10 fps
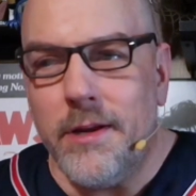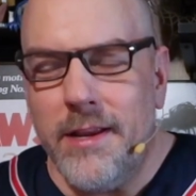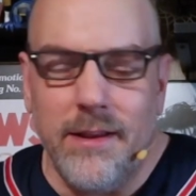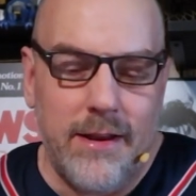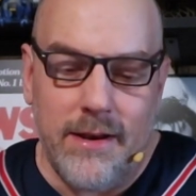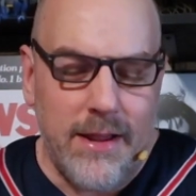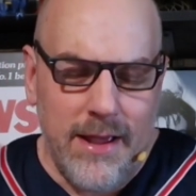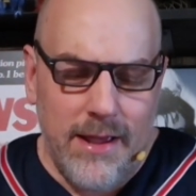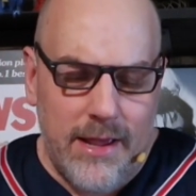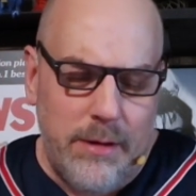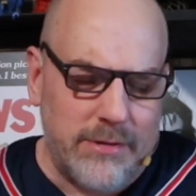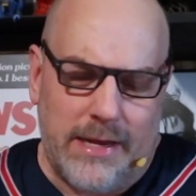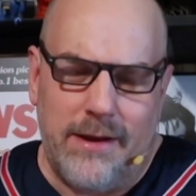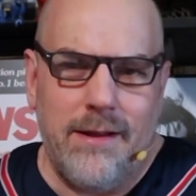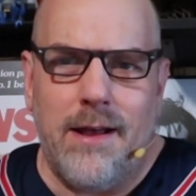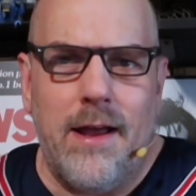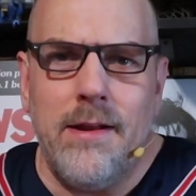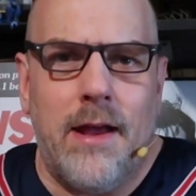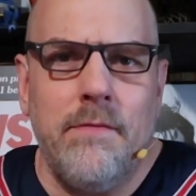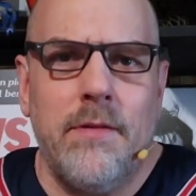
And he was like, no, I